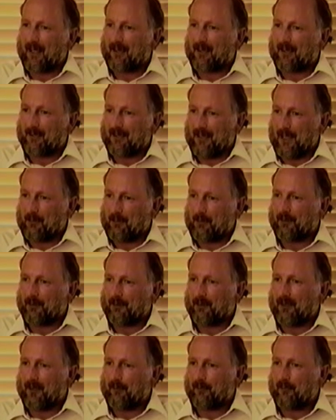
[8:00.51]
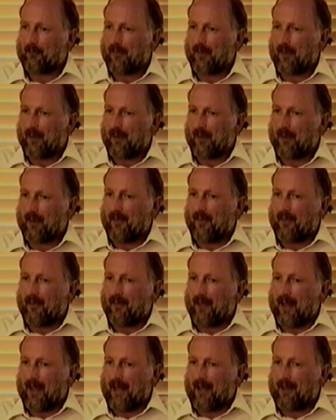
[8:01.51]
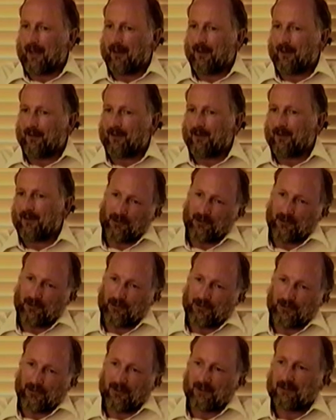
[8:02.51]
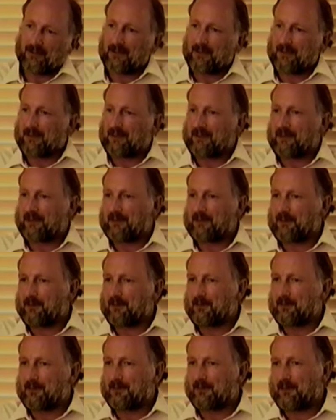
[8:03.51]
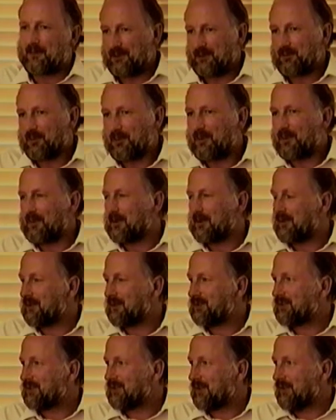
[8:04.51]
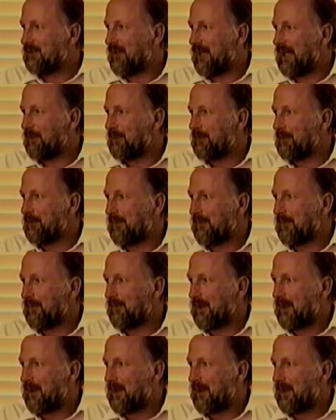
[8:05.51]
that laboratory that this material was wool or silk fibers.